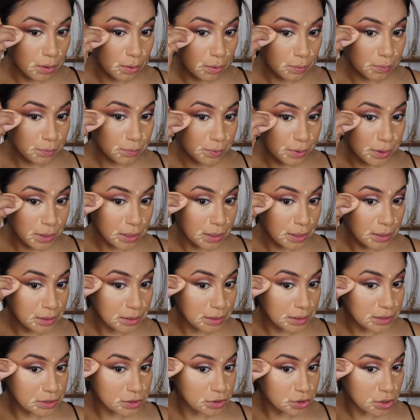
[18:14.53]

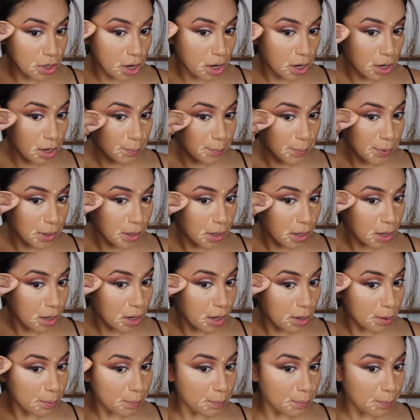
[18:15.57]
really sharp
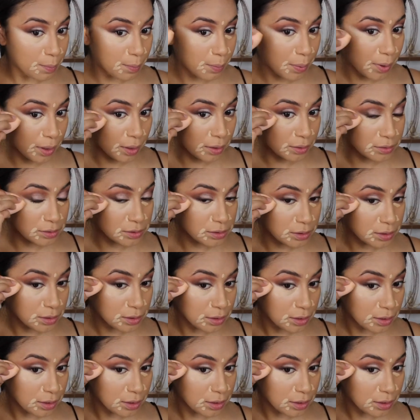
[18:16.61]
up, but